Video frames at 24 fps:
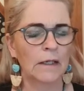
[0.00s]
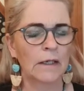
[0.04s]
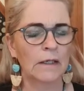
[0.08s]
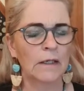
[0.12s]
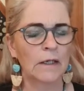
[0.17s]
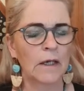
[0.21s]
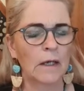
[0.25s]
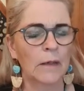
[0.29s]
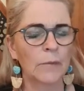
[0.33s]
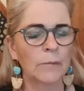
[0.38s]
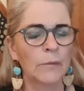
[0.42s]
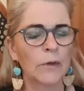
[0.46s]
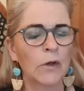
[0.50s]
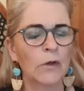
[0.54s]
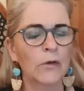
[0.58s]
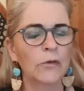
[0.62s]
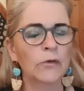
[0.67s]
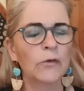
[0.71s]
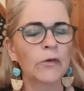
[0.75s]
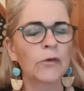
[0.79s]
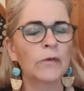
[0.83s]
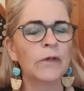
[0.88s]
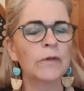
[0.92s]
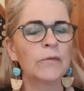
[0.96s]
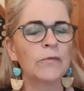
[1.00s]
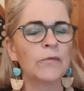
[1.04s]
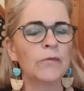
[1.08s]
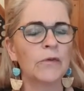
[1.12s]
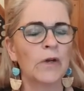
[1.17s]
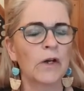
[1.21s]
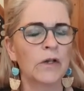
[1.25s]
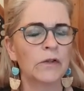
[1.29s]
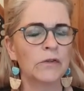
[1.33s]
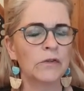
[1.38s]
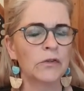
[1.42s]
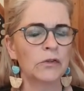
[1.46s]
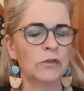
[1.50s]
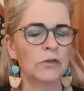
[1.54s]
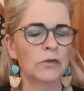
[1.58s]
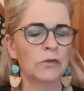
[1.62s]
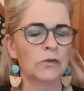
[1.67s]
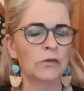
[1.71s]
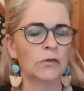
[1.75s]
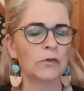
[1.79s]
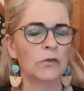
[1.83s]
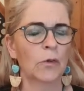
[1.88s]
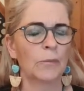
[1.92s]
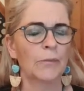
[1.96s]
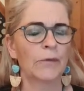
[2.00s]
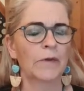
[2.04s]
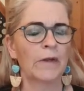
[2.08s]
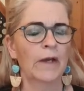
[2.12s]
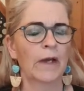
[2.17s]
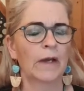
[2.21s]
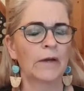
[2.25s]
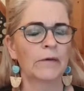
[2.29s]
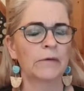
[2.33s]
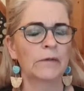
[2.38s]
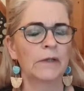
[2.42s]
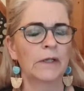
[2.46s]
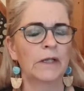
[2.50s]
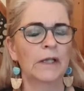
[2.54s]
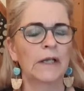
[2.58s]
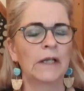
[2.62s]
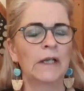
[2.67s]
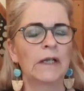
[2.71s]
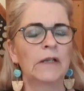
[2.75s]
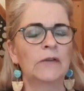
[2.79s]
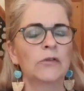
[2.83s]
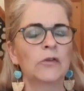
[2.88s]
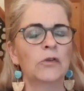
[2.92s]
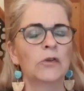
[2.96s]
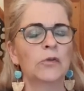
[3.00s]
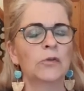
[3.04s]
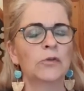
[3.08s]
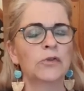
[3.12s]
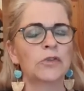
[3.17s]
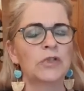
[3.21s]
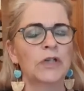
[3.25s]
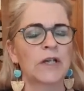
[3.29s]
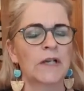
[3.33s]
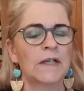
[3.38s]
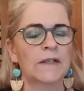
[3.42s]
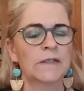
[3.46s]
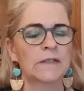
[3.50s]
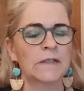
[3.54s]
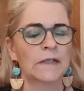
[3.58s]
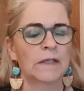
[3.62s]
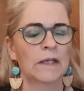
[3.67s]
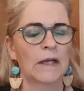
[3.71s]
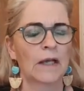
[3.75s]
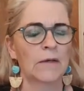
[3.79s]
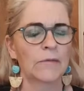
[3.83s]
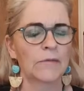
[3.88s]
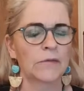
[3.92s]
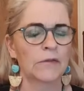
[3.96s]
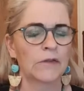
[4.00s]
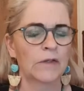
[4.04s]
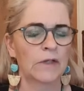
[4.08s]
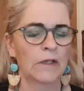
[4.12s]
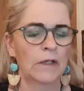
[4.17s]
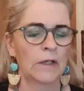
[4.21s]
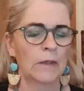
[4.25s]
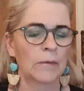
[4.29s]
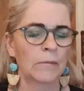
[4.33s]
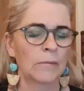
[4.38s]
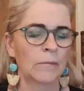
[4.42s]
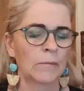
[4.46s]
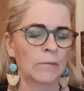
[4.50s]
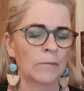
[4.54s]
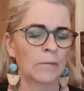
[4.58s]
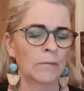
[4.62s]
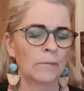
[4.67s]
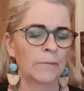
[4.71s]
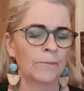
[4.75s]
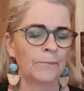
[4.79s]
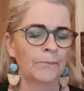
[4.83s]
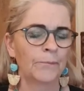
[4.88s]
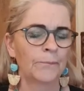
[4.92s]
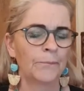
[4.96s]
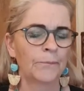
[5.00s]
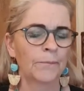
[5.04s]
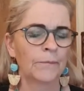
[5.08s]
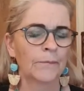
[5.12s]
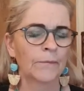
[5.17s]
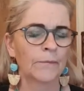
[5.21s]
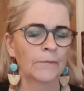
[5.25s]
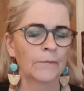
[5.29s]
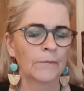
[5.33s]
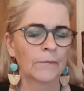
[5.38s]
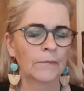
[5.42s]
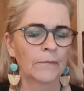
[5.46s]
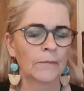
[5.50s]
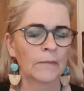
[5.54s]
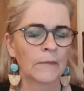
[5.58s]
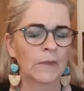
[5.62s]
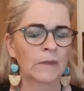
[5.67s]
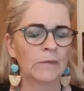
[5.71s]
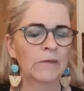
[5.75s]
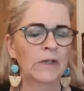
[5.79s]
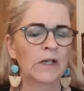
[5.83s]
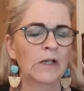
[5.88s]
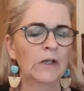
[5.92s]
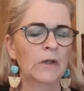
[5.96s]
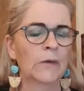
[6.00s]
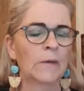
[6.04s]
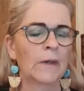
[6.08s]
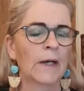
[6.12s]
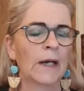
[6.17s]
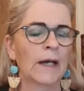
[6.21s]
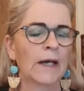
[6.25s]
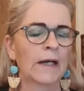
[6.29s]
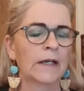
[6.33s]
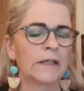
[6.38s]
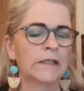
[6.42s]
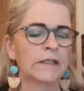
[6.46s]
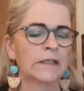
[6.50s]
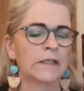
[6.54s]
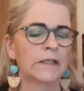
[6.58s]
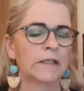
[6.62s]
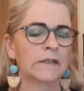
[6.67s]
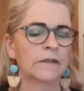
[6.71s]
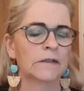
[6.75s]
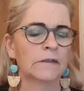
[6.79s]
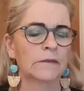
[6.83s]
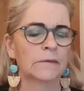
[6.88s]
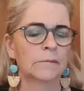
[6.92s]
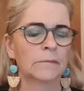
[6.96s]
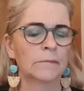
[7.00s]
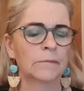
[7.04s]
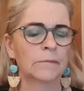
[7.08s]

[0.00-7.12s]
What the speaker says: And now I'm going to invite you to drop down into your chest cavity, where your heart is.